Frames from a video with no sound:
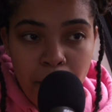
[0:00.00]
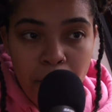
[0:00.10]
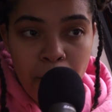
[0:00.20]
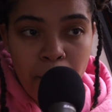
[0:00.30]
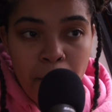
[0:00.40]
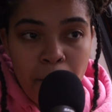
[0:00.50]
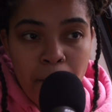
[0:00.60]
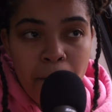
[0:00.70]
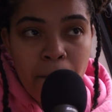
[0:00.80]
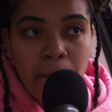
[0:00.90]

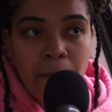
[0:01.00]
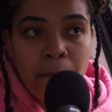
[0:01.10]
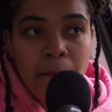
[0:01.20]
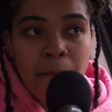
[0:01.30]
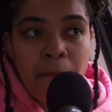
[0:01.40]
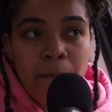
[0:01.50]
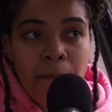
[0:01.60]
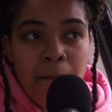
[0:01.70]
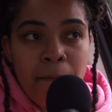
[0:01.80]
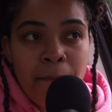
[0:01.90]

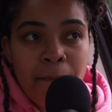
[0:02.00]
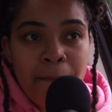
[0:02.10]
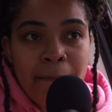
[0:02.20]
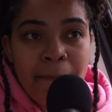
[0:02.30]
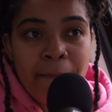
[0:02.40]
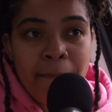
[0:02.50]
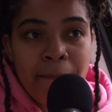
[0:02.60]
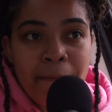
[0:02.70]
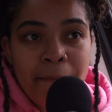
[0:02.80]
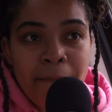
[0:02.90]

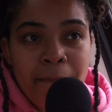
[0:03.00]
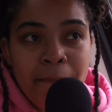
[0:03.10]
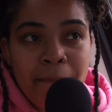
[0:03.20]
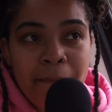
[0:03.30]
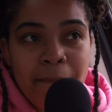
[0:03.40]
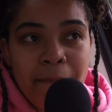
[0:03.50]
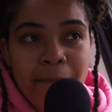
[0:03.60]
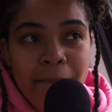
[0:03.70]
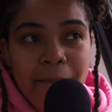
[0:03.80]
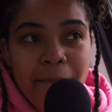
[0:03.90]

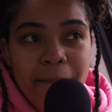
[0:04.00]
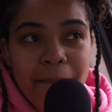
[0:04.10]
(no one is talking)